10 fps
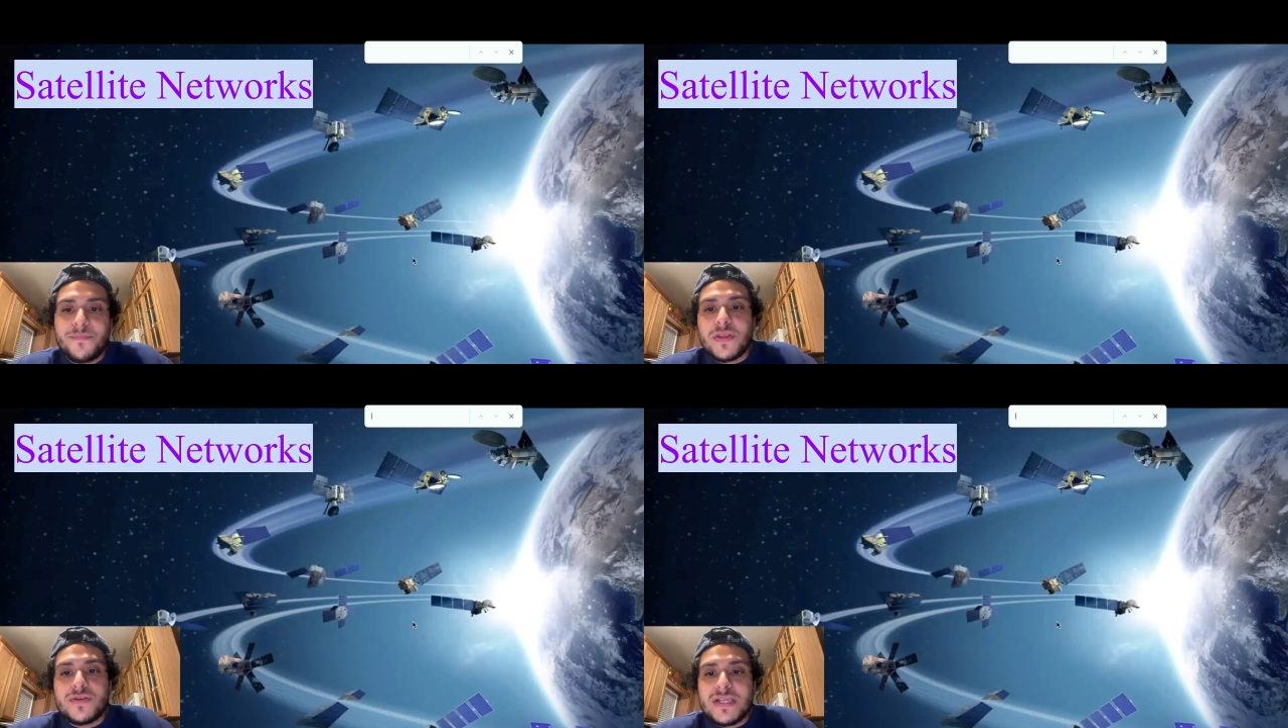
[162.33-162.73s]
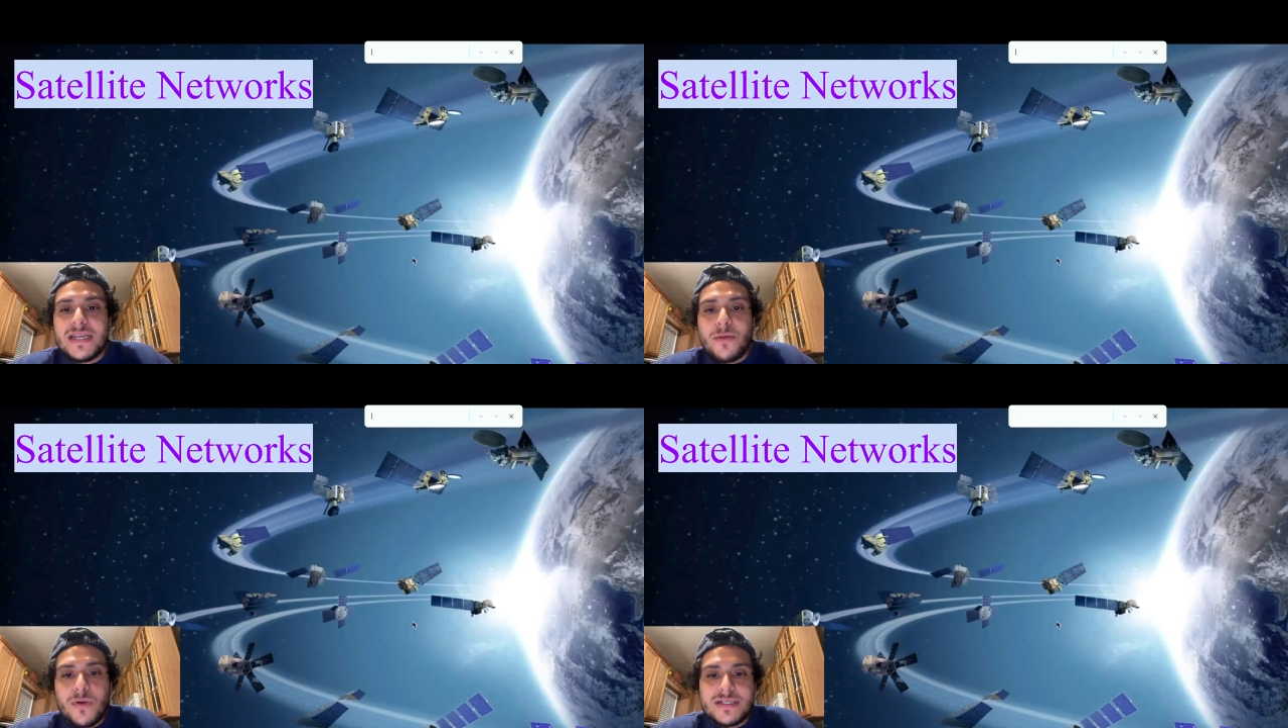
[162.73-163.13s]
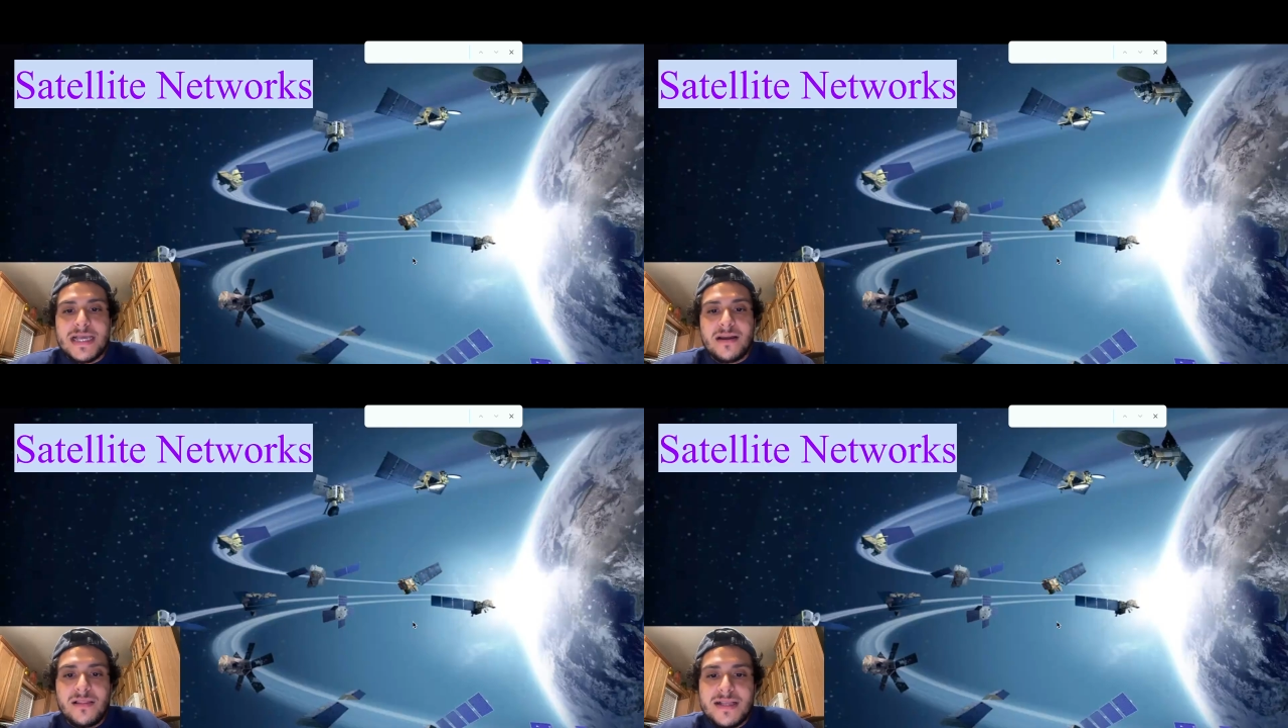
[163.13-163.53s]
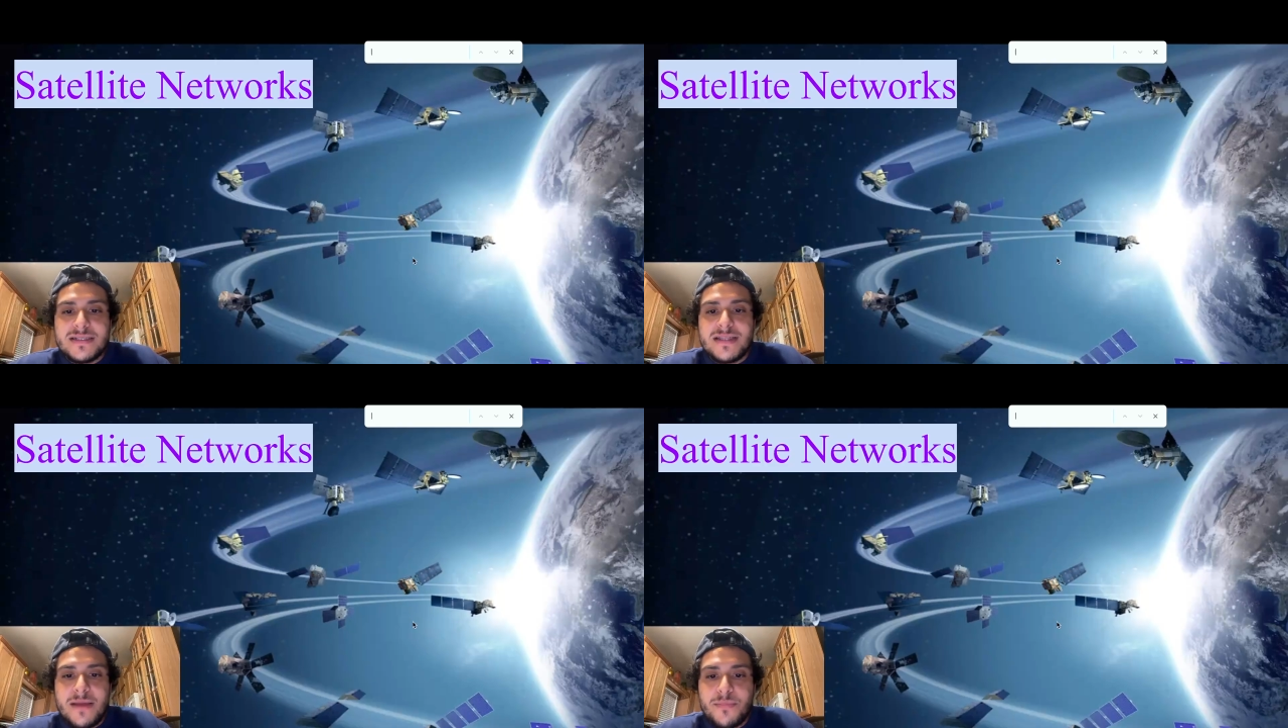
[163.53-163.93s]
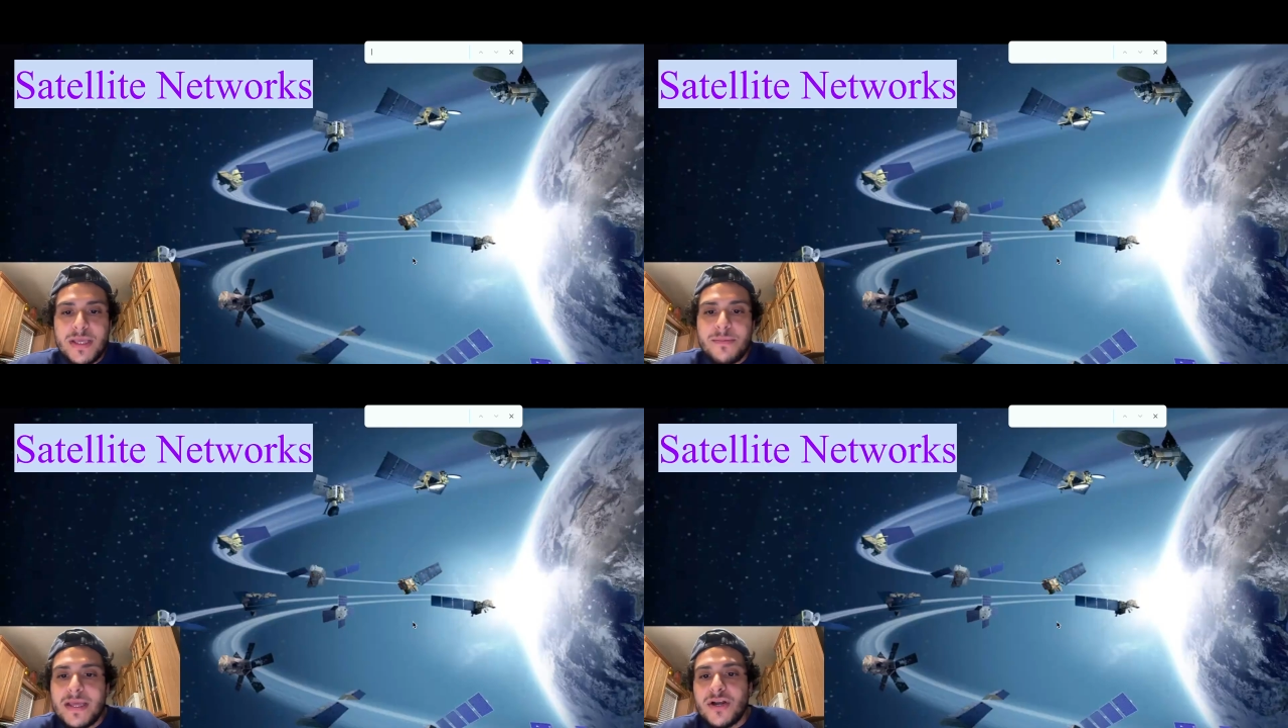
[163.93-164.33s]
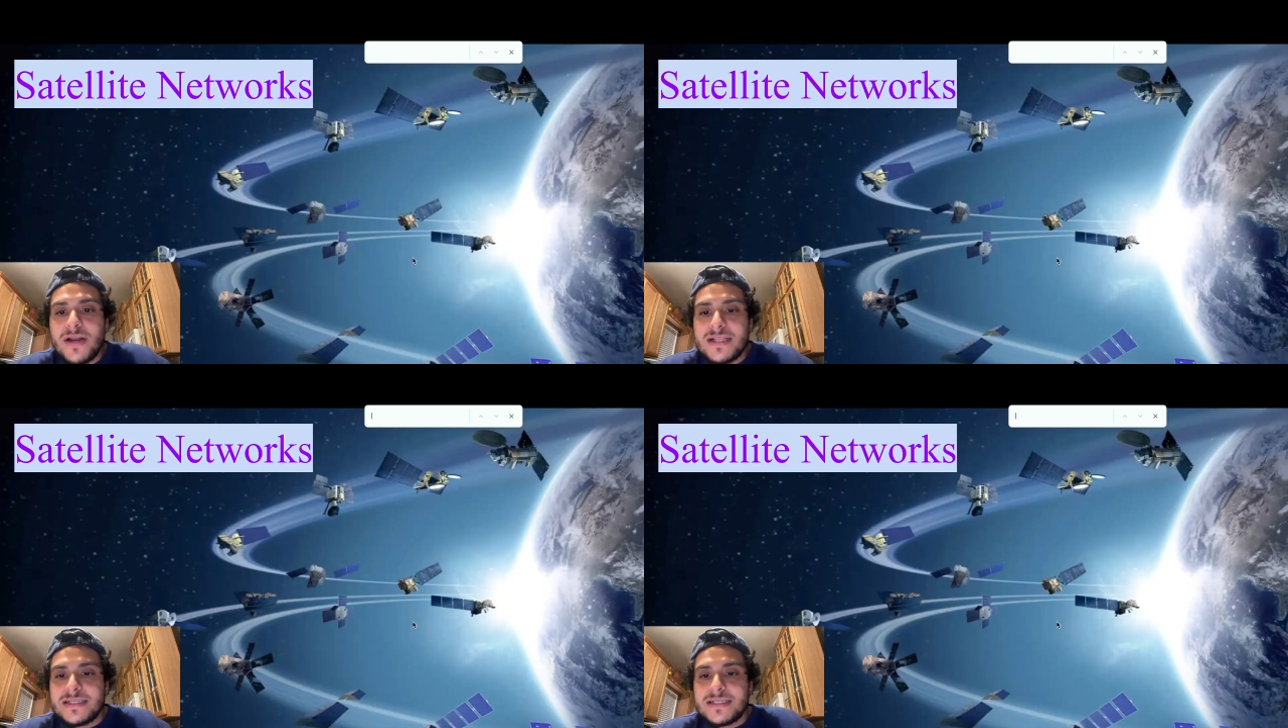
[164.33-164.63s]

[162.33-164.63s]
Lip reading: Using network satellites that beam internet